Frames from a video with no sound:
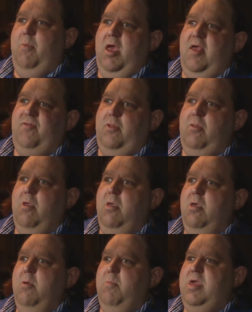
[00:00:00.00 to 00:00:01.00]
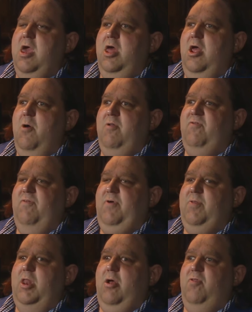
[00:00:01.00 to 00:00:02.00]
bass and piano and stuff
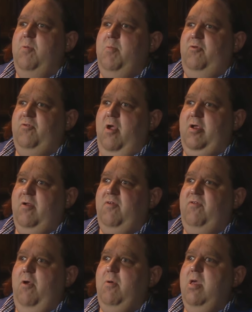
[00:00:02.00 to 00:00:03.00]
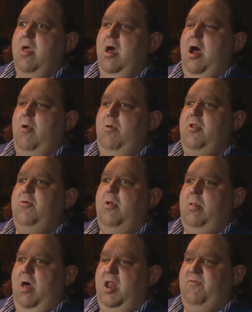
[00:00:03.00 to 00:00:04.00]
like that on other people's records. So I really do a
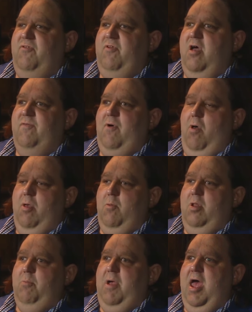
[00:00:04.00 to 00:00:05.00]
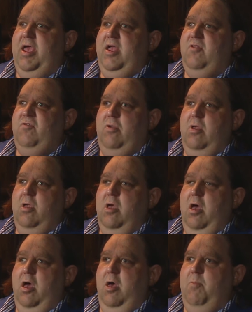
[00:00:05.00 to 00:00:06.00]
lot of stuff all in one package
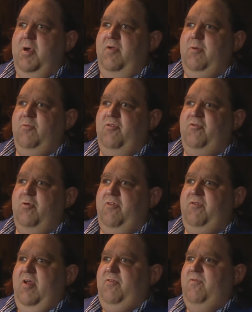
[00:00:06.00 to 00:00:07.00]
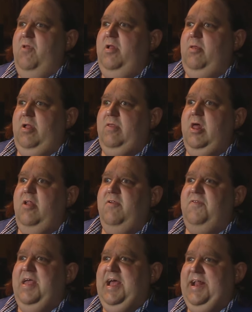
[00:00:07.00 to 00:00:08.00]
uh, because I'm just sort of schizophrenic like that. I
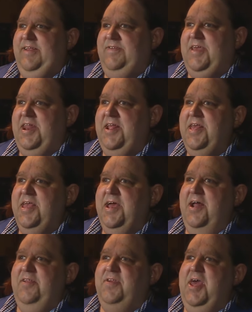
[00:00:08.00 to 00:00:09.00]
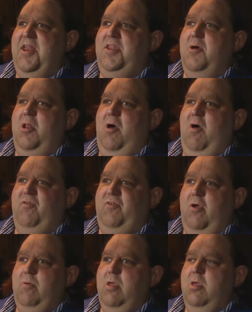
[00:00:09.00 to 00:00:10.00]
just I just kind of I just kind of do it all. So